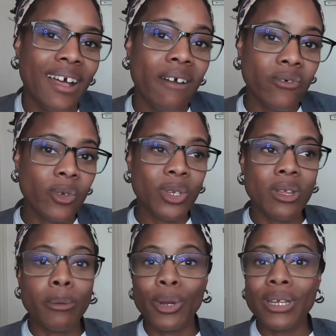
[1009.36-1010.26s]
Unfortunately,
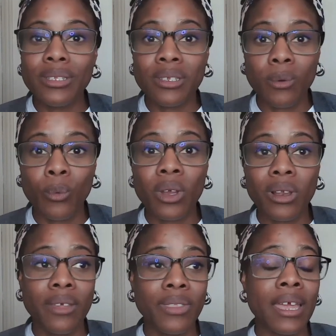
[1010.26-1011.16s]
our brains doesn't work
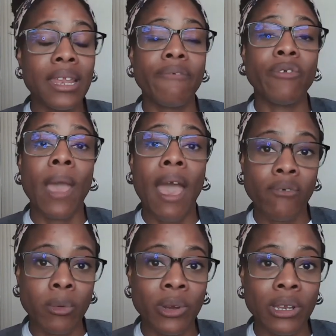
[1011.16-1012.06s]
like that. And if you
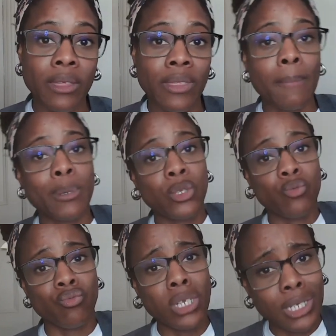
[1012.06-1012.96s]
have a brain like that, please
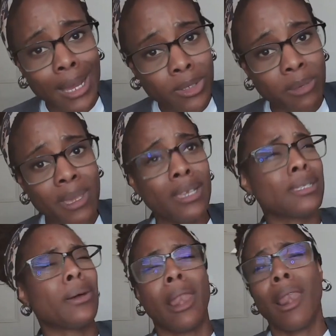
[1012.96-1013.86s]
reach out to me, because
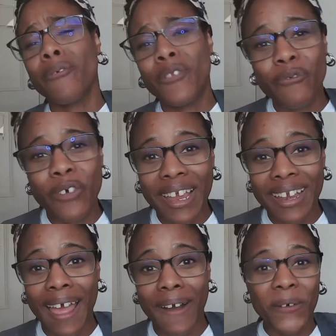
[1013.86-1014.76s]
I'd love to
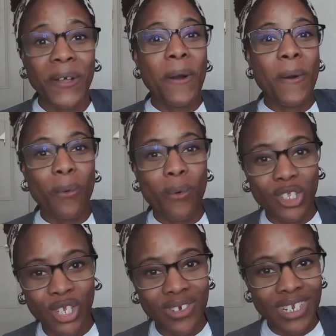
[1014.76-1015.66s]
find out
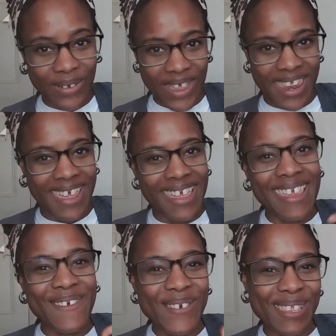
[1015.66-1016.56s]
what you're doing
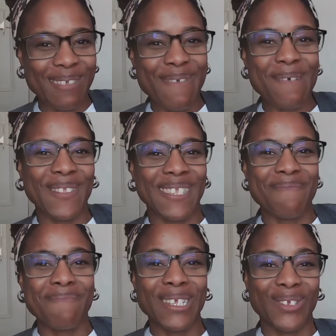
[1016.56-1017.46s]
in order to be able to
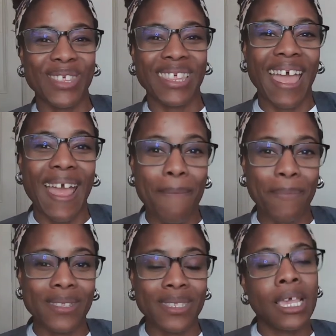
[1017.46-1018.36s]
make sure that that
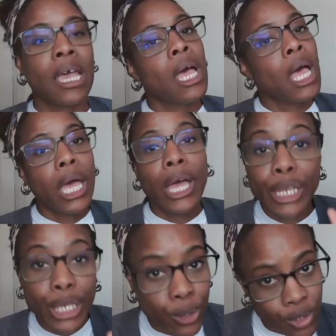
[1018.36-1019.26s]
happens.
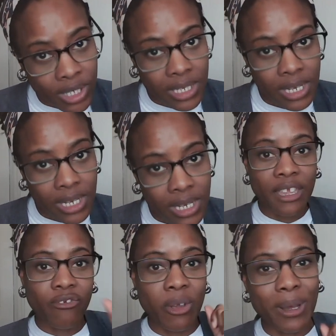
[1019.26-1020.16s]
No drugs allowed. Thank
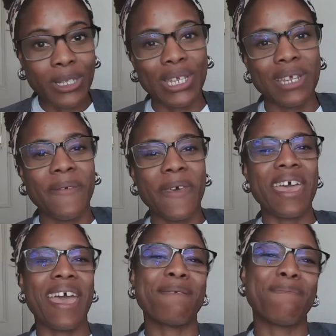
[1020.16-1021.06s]
you very much.
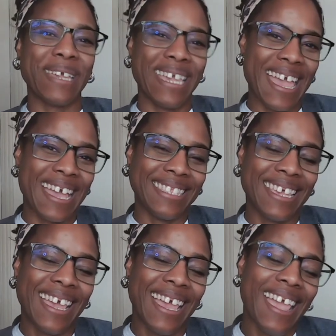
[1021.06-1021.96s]
But yes,
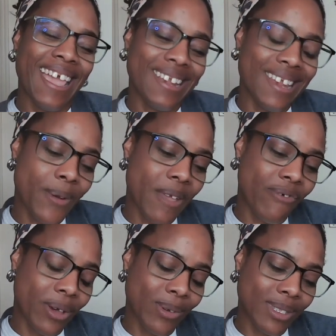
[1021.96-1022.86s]
and anyway,
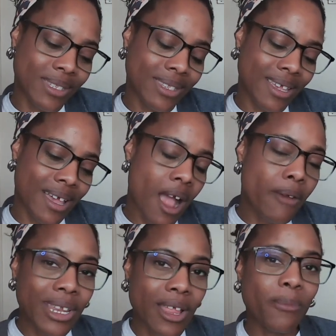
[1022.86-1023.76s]
folks, I
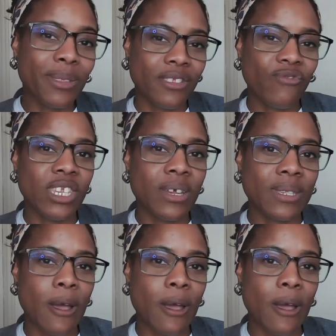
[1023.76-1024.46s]
really hope that this video is